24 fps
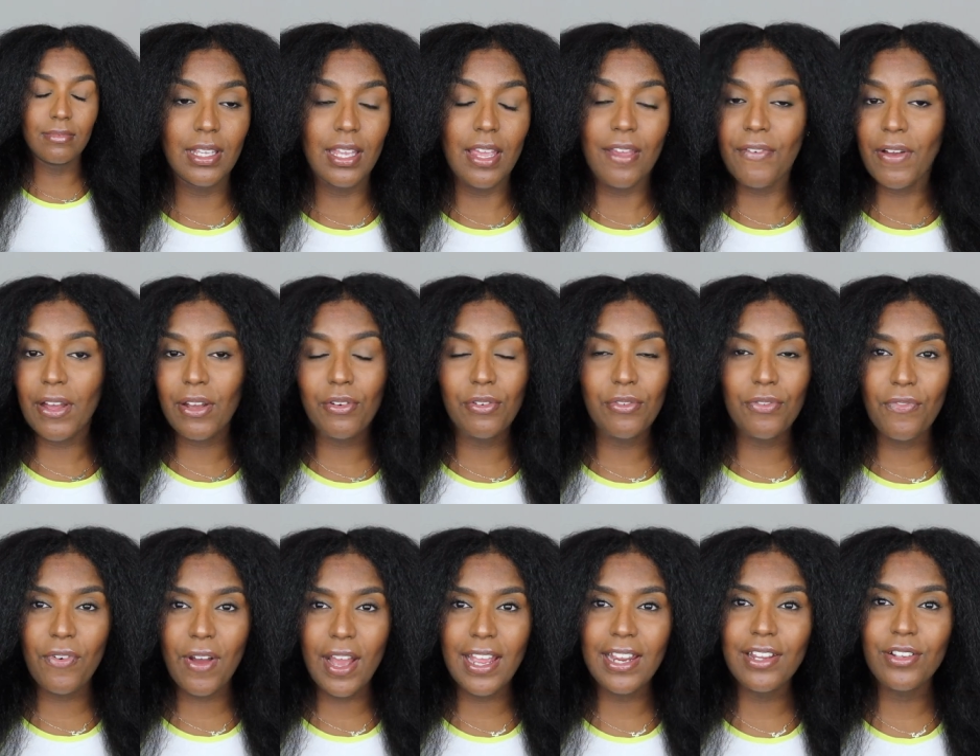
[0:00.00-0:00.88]
If I could
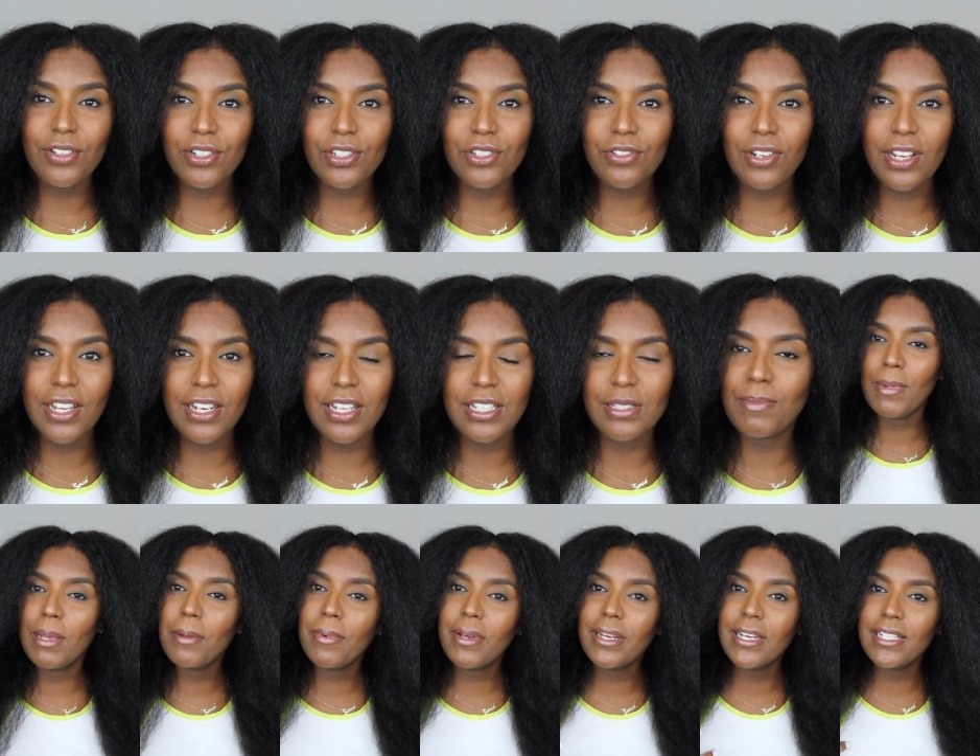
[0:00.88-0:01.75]
find good straighteners,
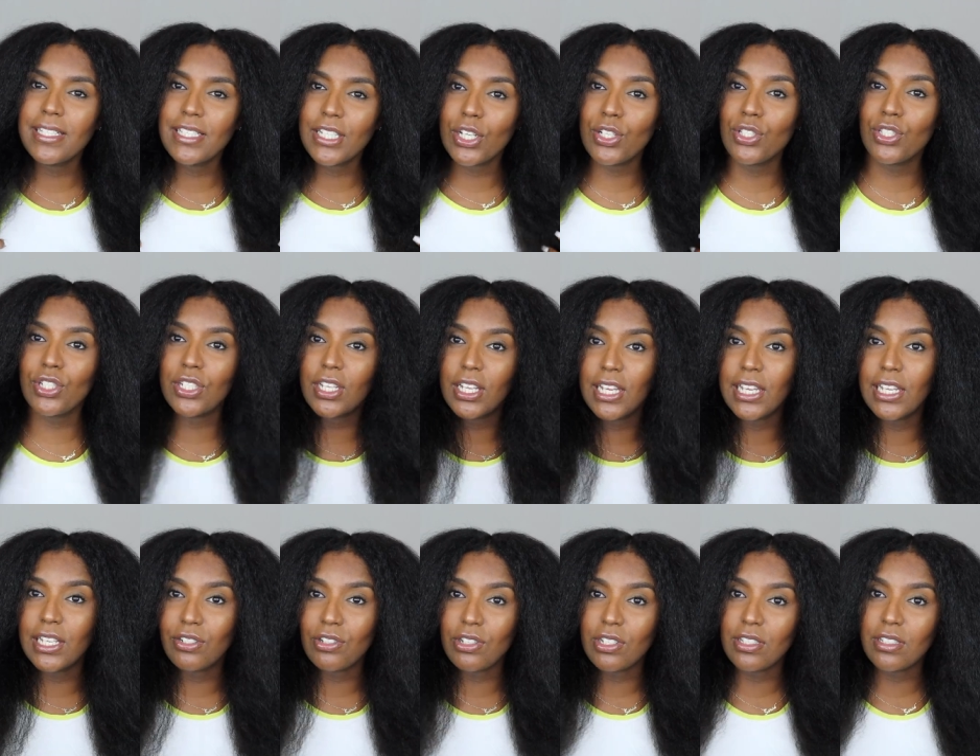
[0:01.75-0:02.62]
maybe I need to go to the
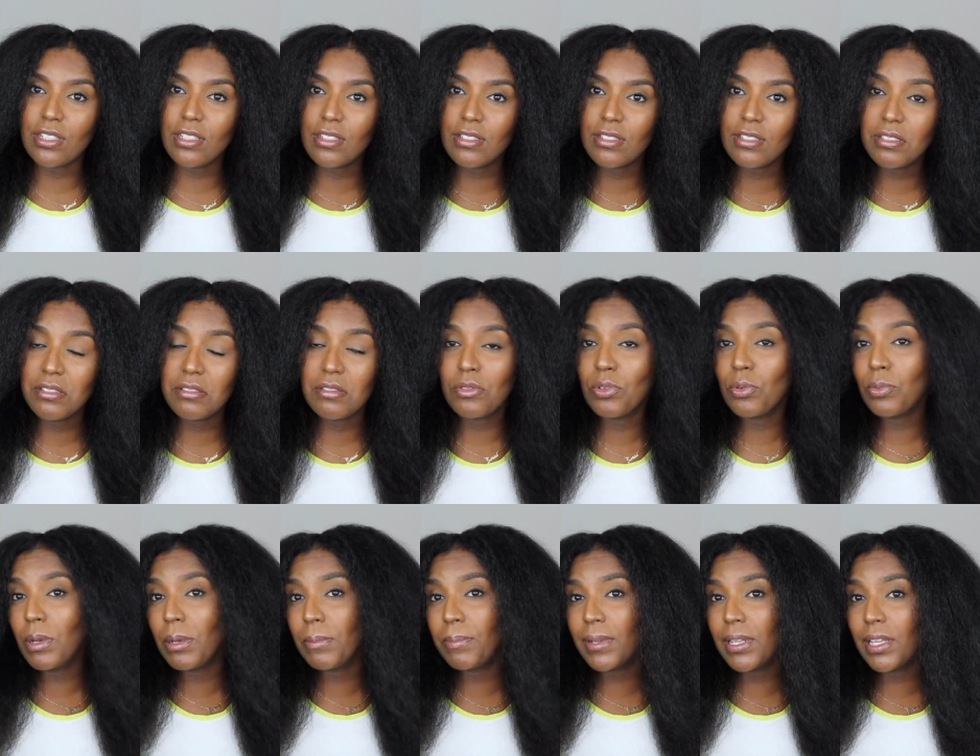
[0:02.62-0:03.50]
hairdressers or
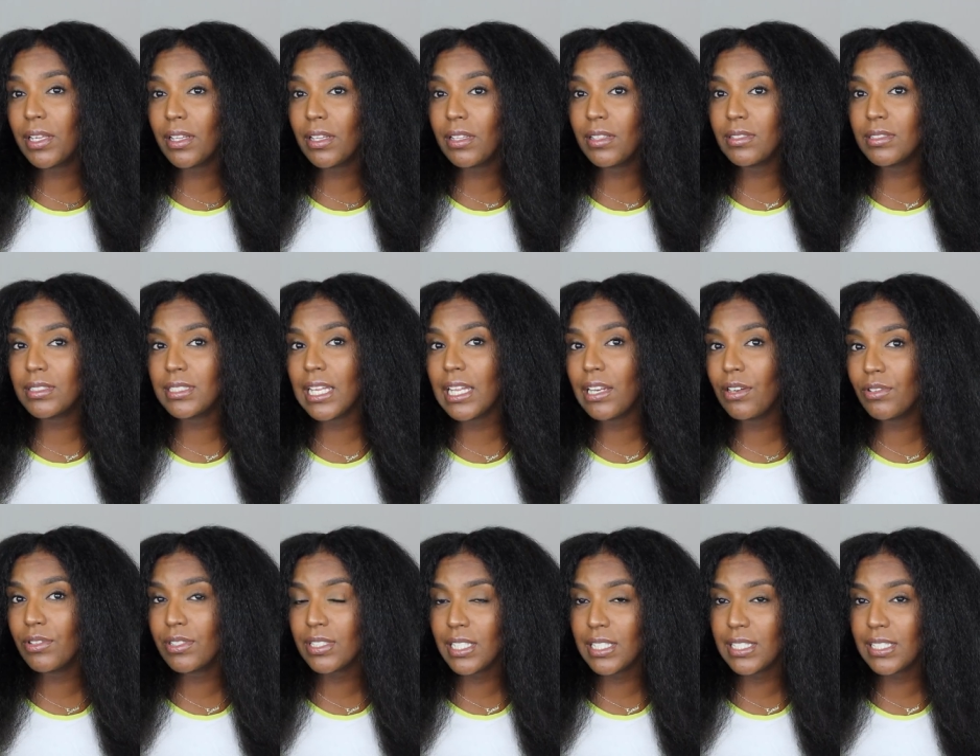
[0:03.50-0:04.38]
maybe the
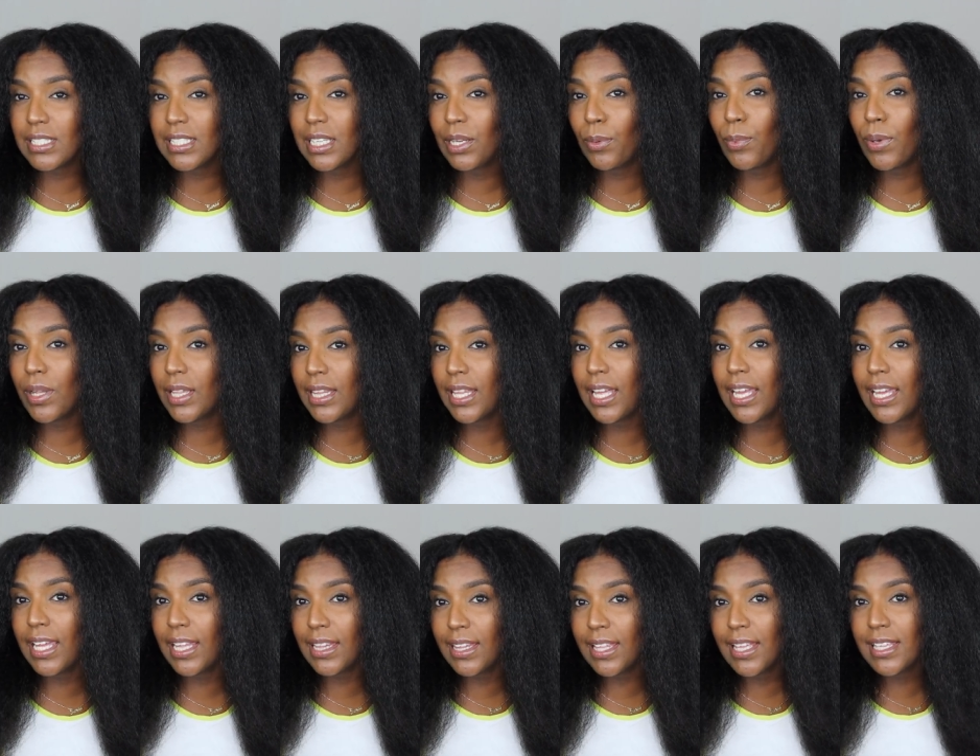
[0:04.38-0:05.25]
salons and see where they
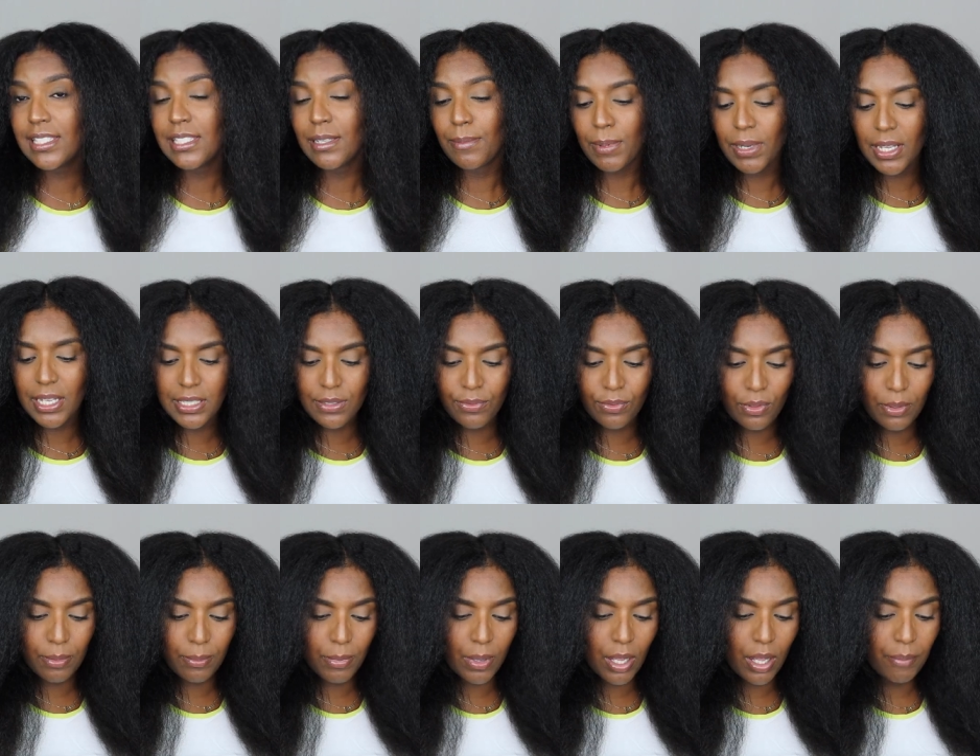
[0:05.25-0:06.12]
get their supplies
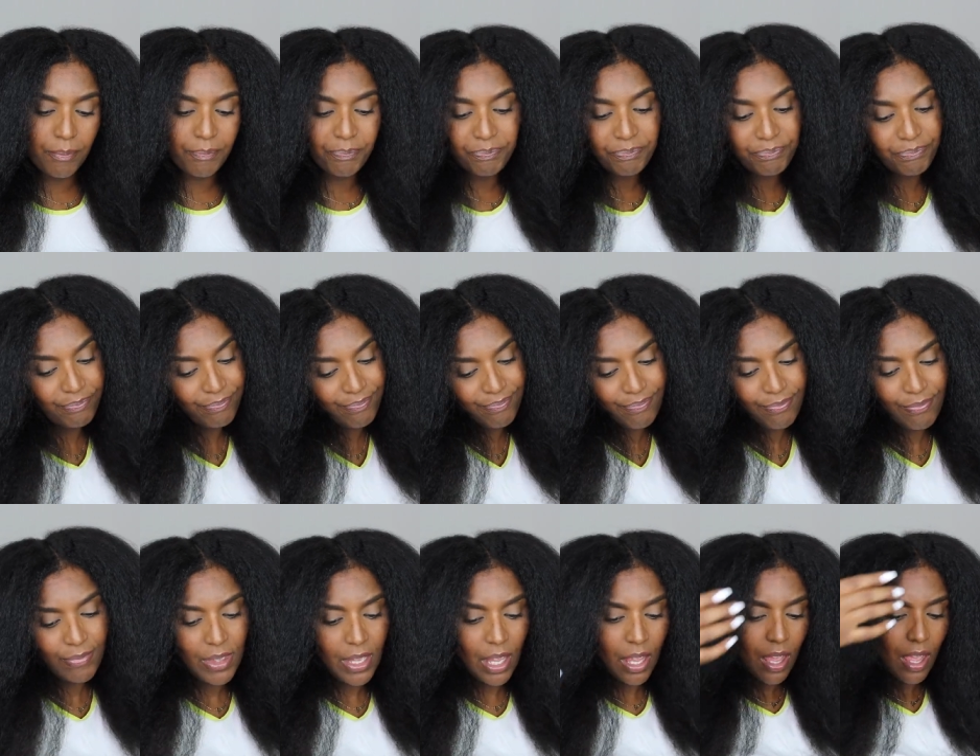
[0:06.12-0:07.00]
from. But
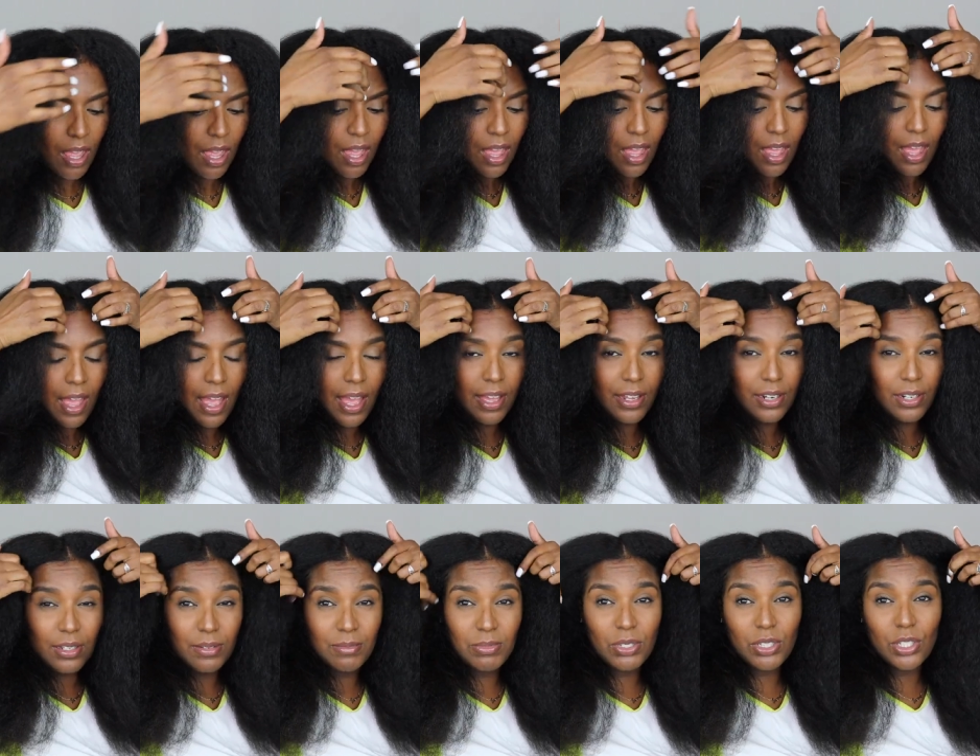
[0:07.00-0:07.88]
I don't
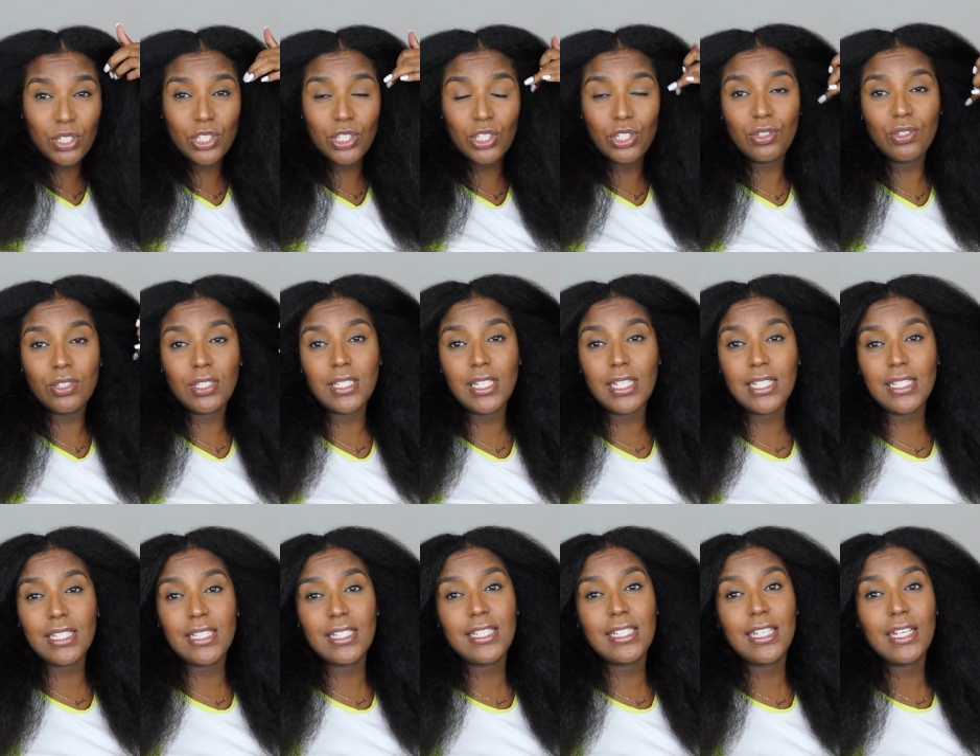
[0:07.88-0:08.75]
know, I'm just going to use
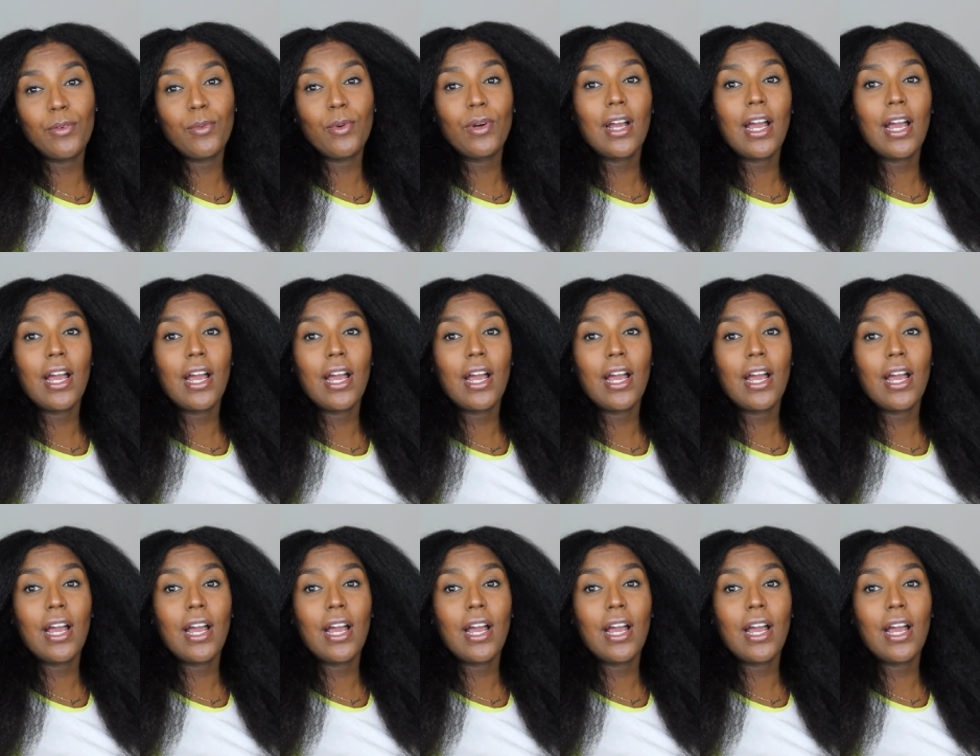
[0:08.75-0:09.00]
these and see